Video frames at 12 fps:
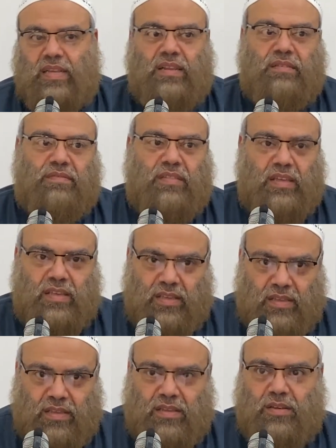And if
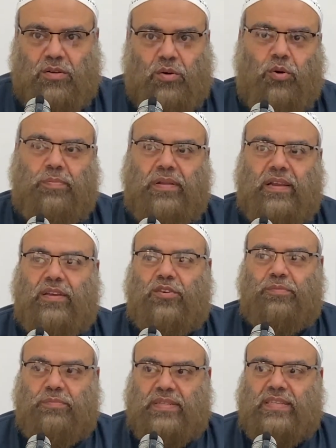they openly
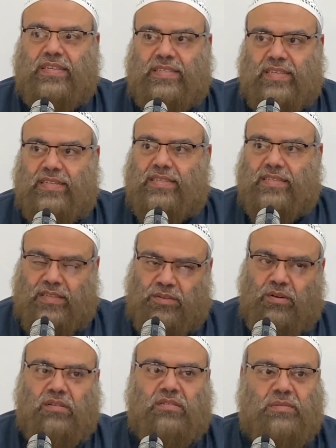committing sins,
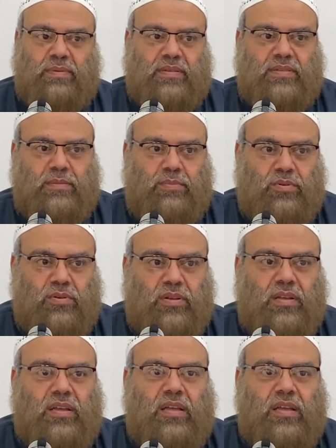you are responsible.